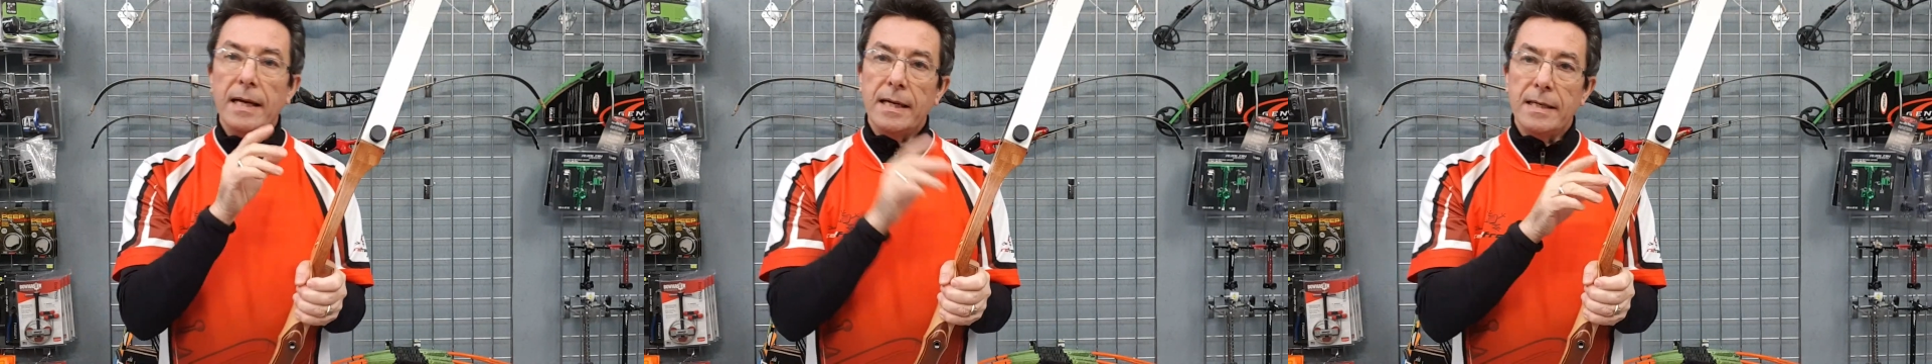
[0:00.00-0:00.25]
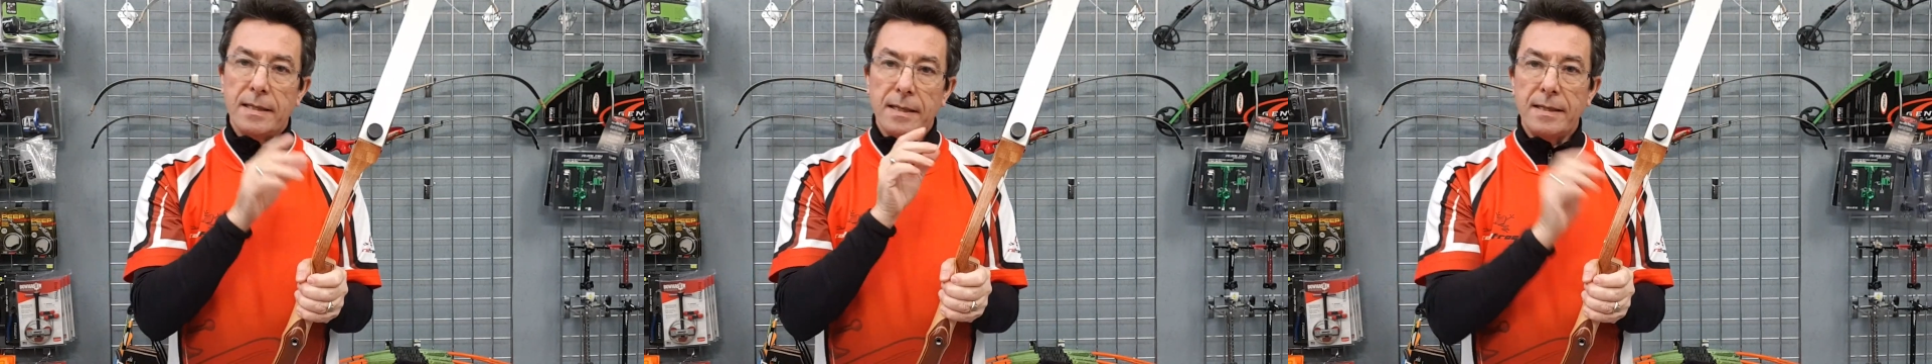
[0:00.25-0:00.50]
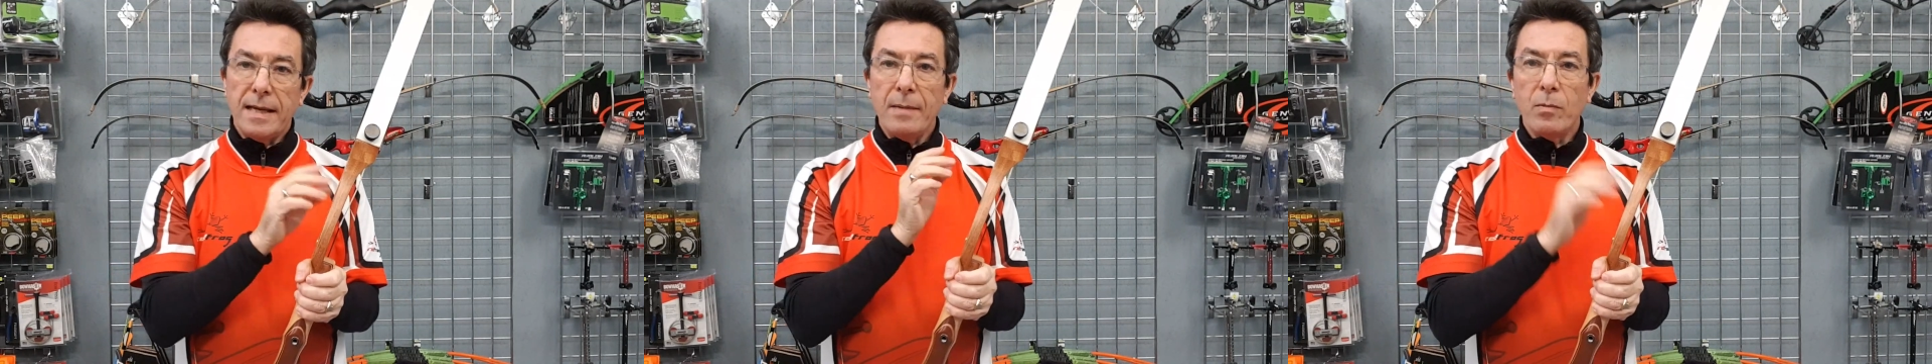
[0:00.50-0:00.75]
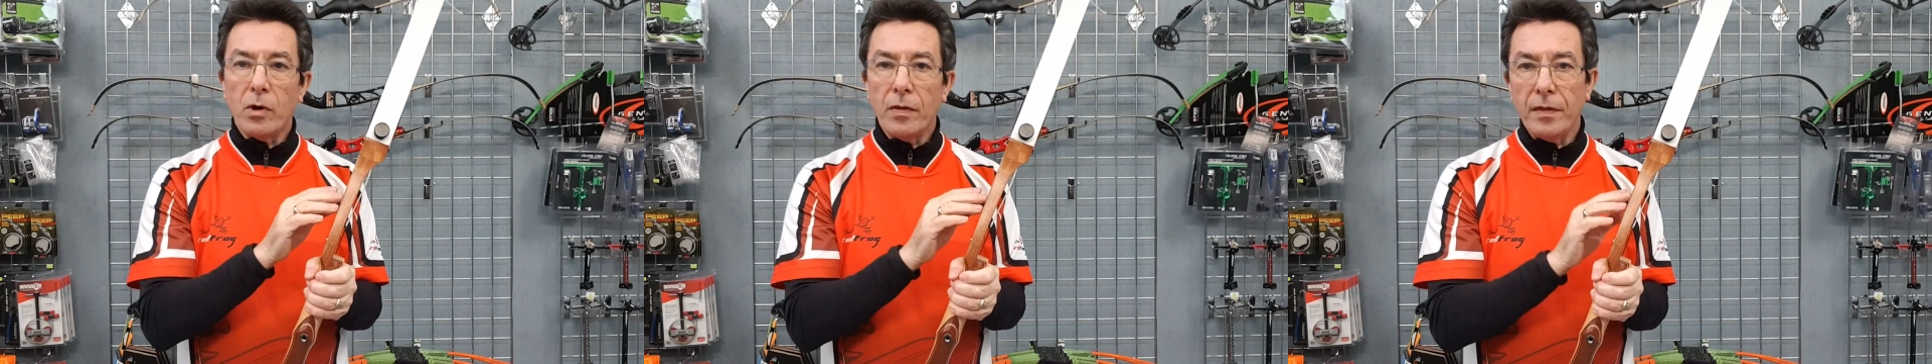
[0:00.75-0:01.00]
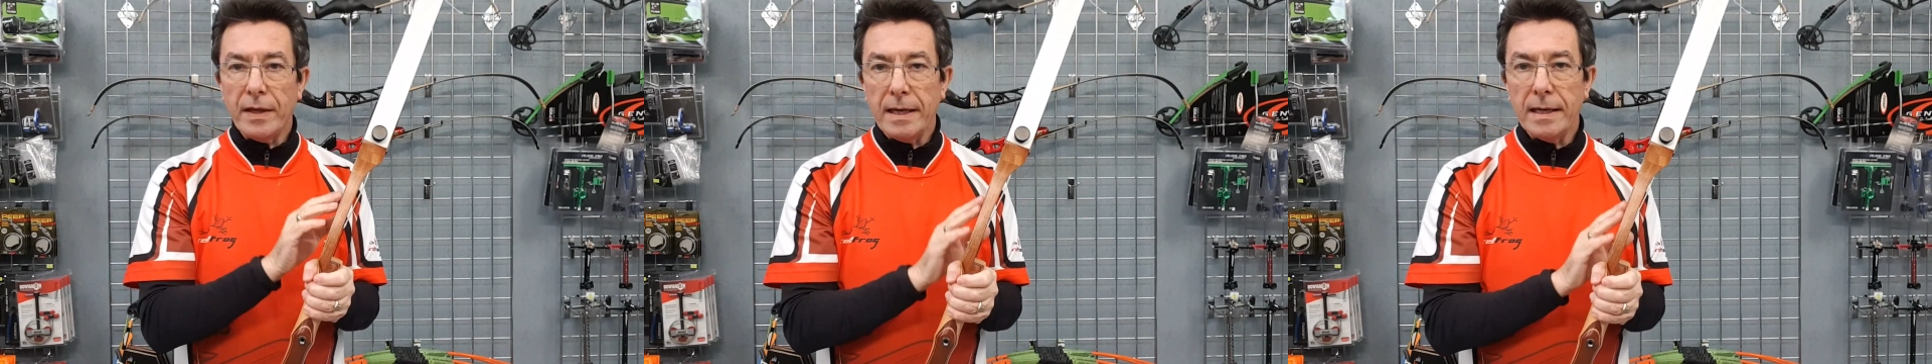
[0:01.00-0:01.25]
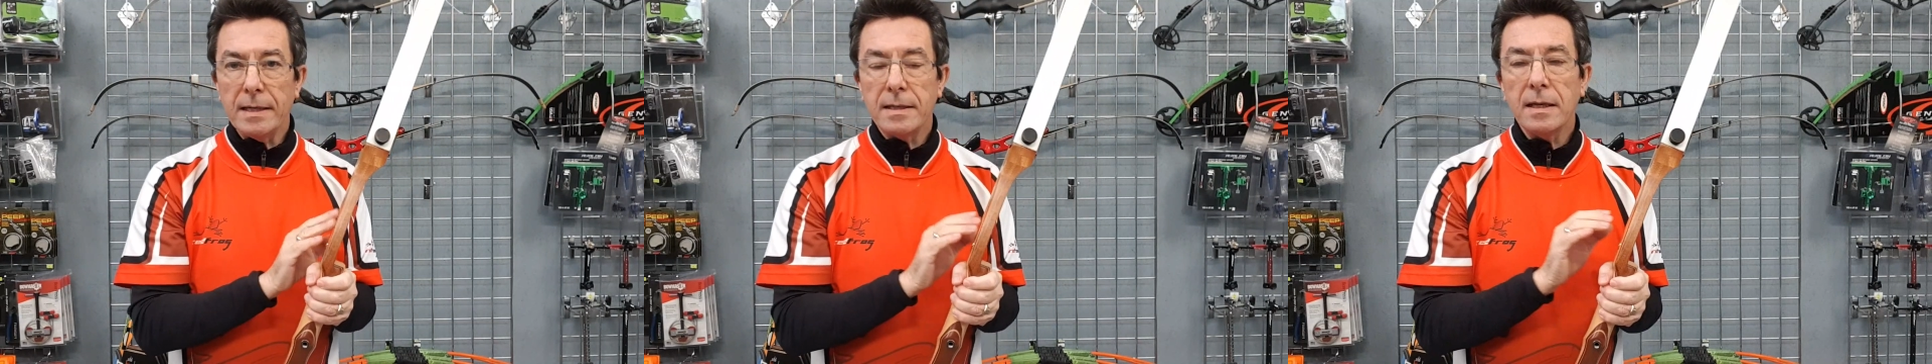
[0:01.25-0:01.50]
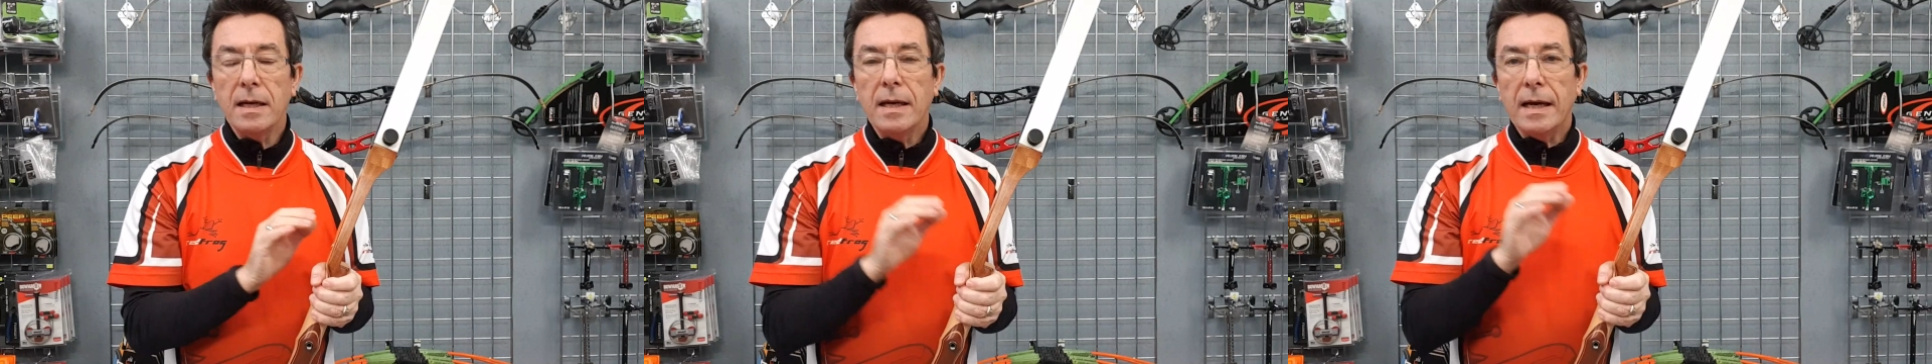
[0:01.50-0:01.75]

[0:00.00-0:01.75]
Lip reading: is the same on these